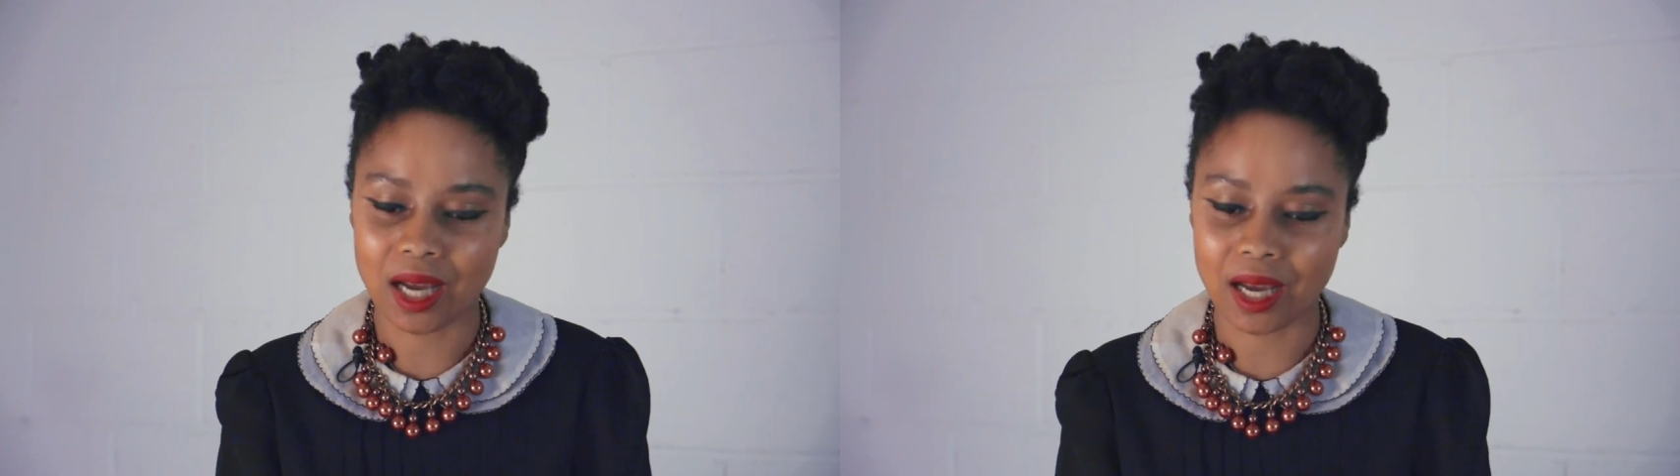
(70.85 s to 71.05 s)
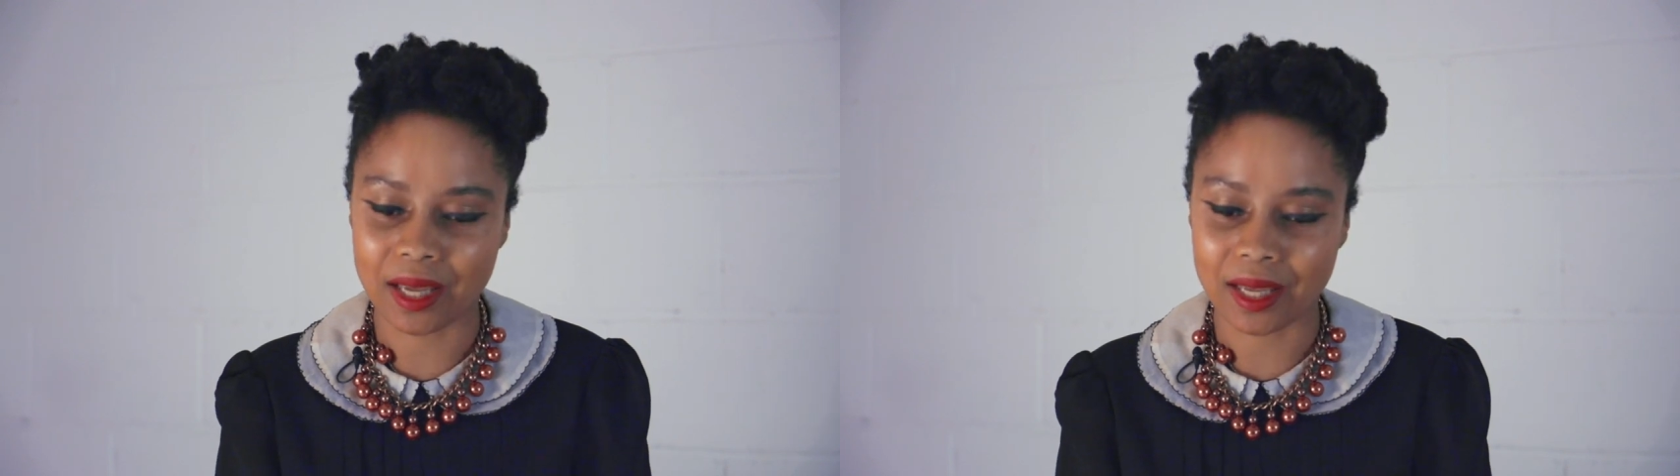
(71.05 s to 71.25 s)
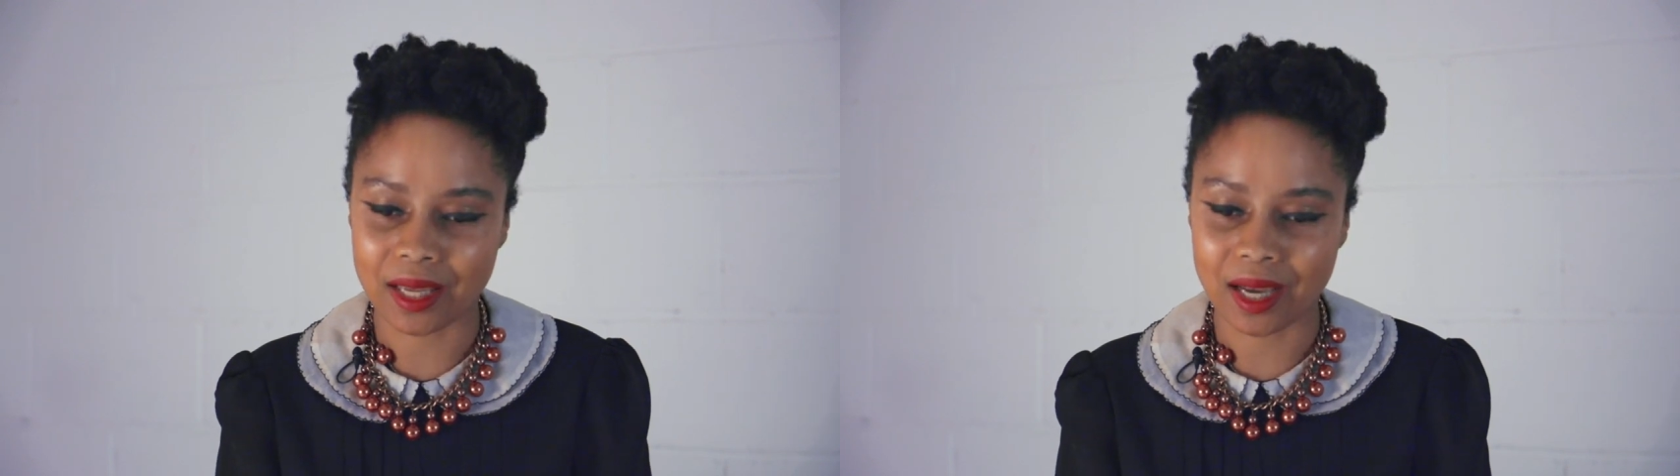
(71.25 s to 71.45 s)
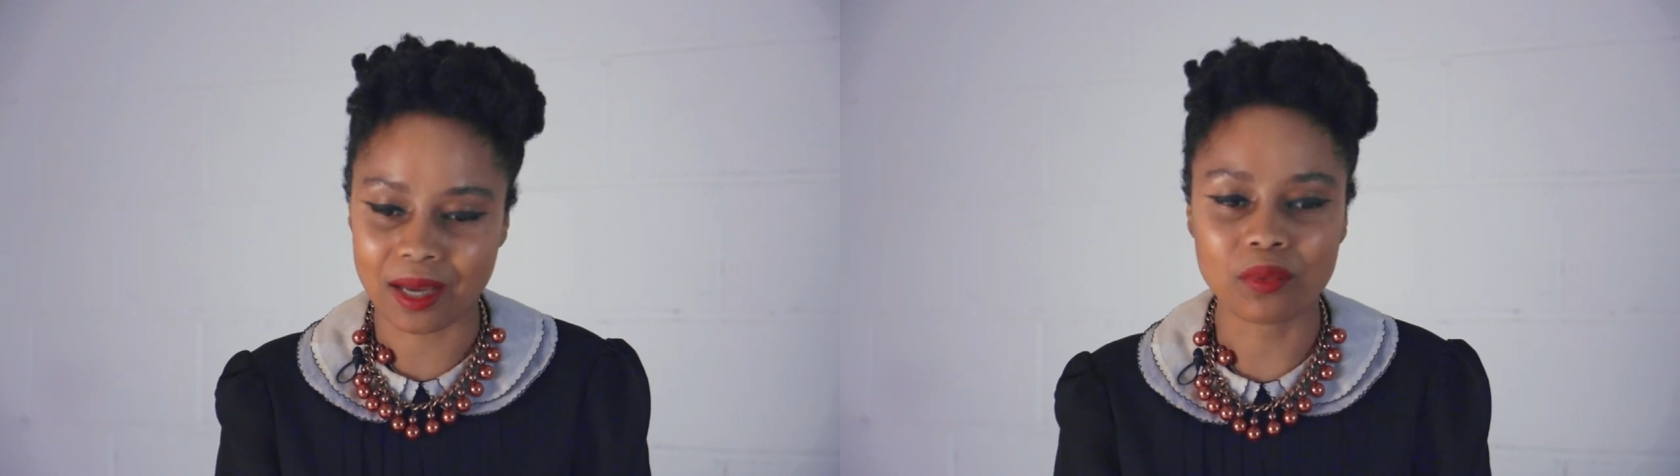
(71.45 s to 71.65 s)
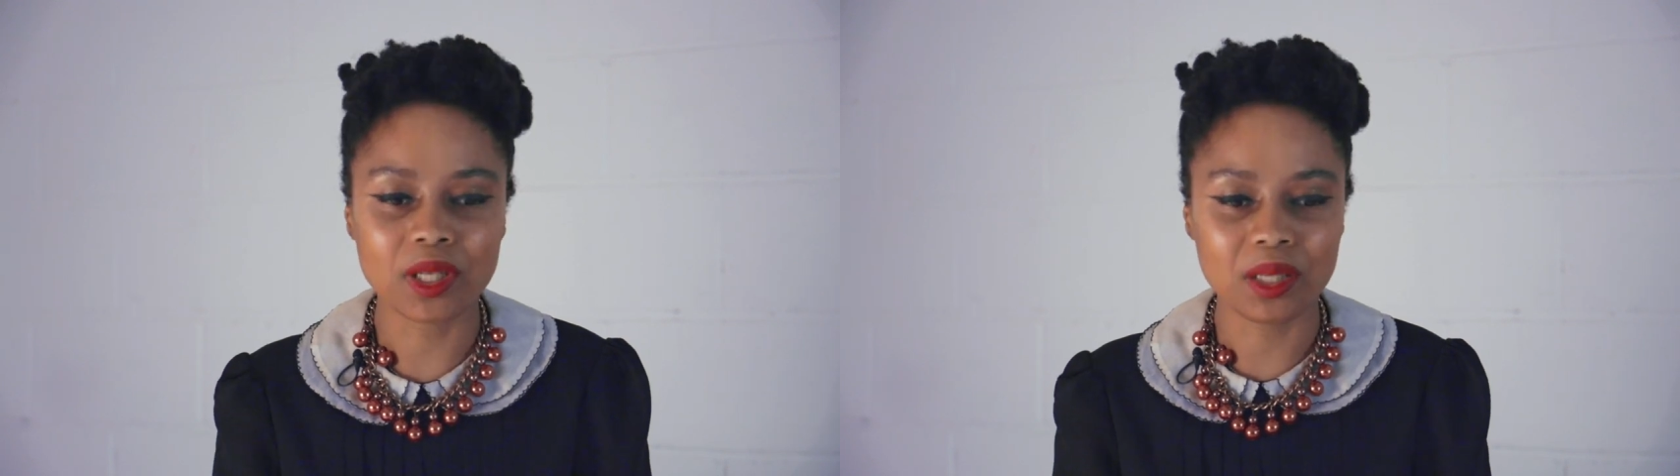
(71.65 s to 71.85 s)
I,
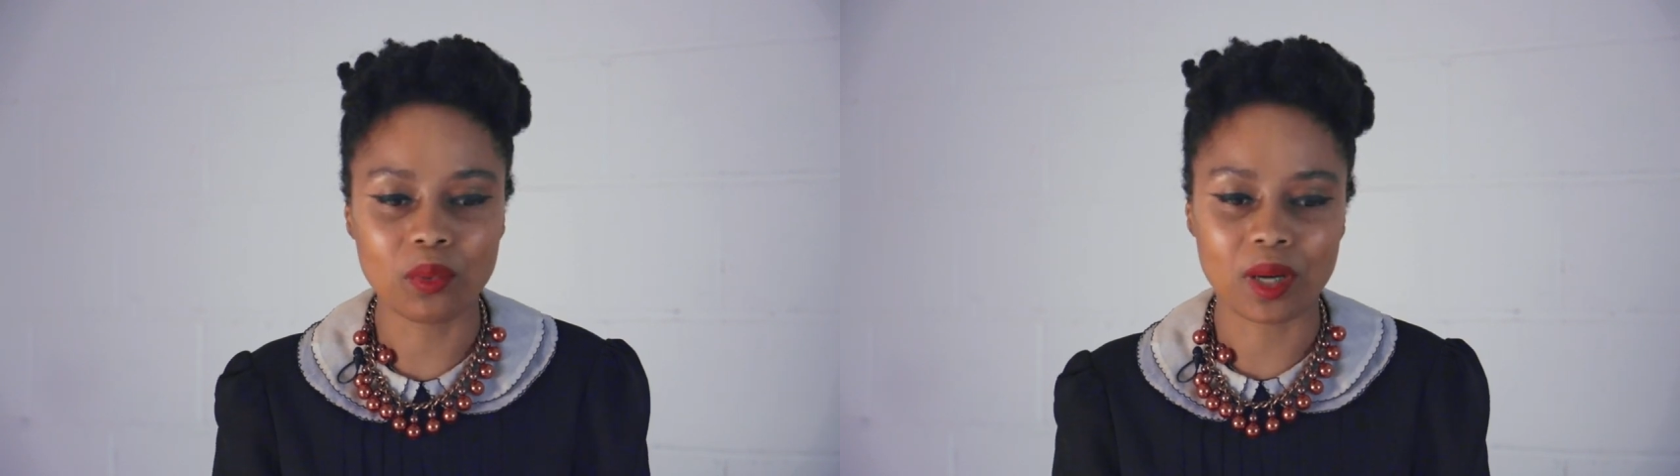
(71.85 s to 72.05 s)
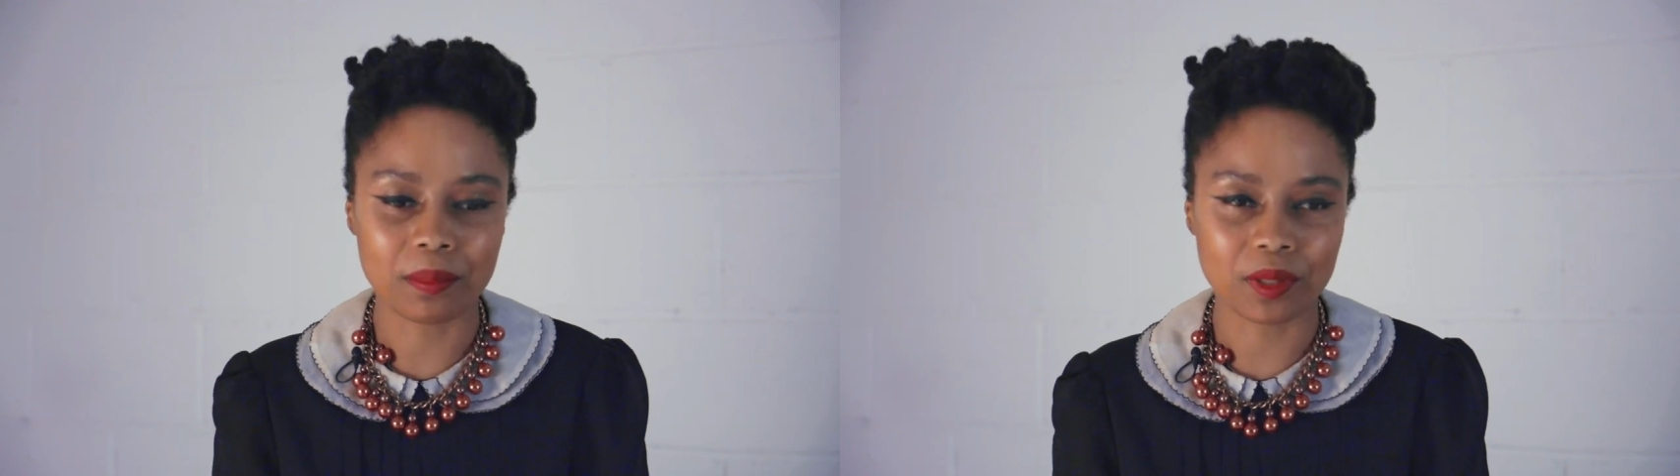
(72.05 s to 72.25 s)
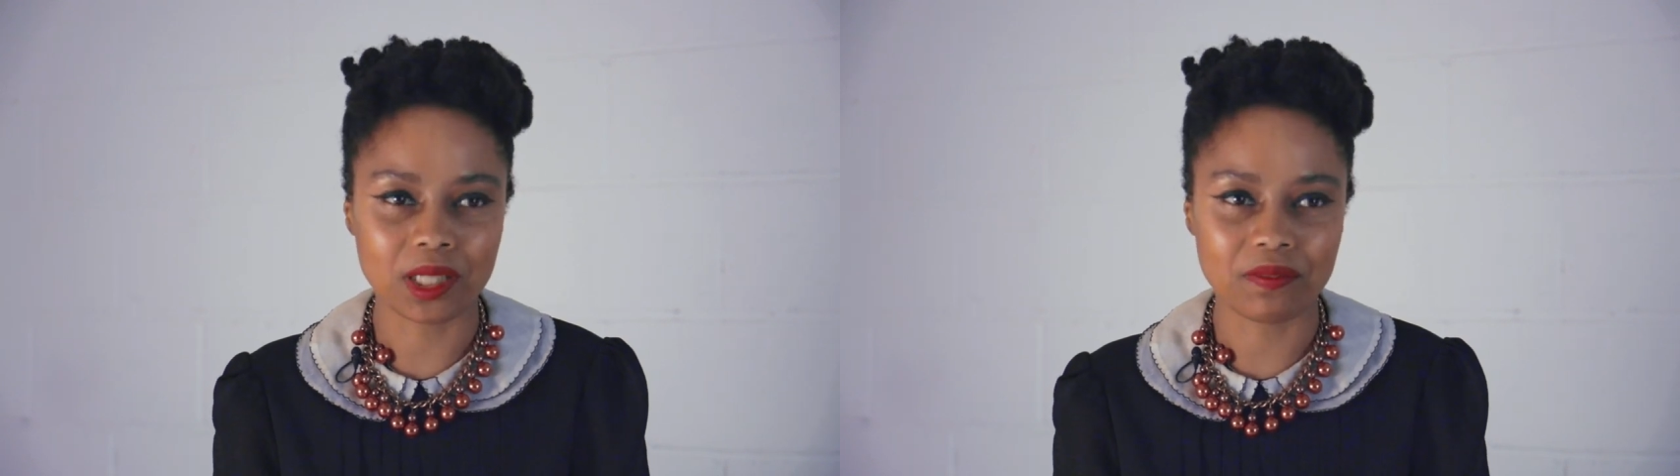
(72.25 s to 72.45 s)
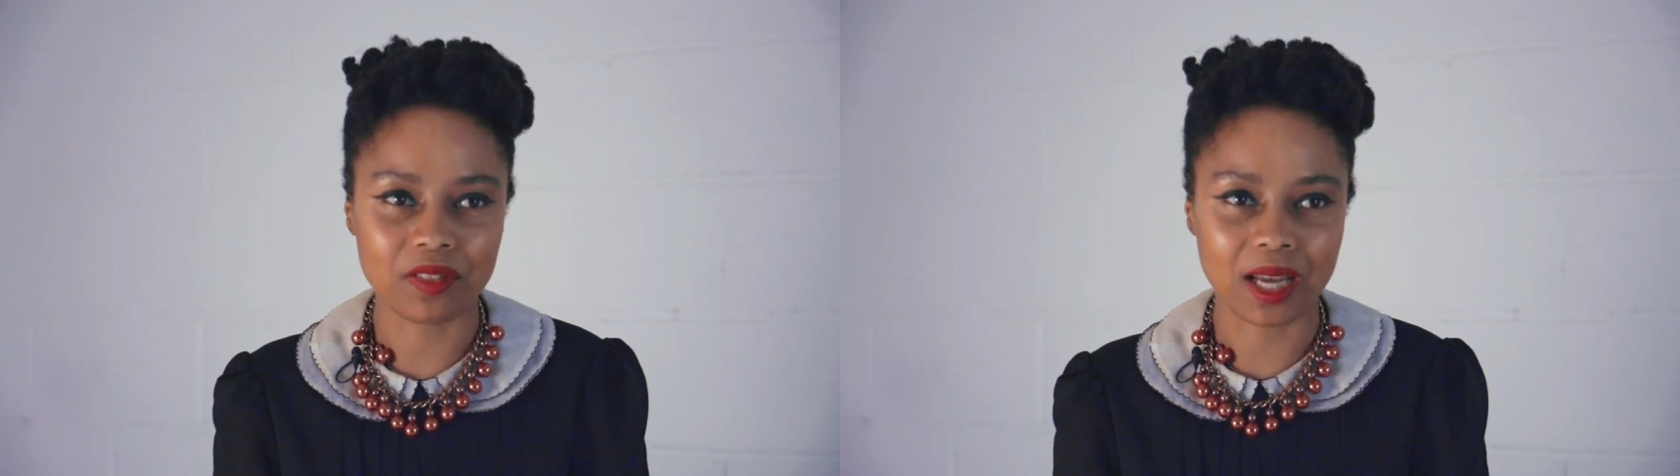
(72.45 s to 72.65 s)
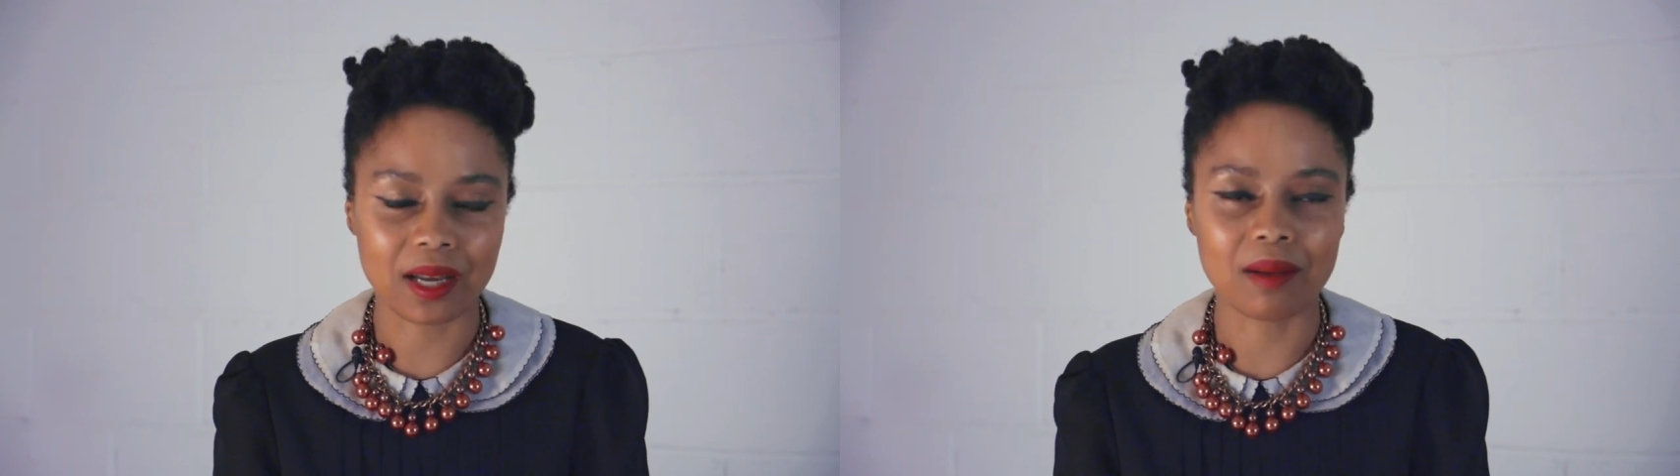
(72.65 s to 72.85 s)
I really want to believe that.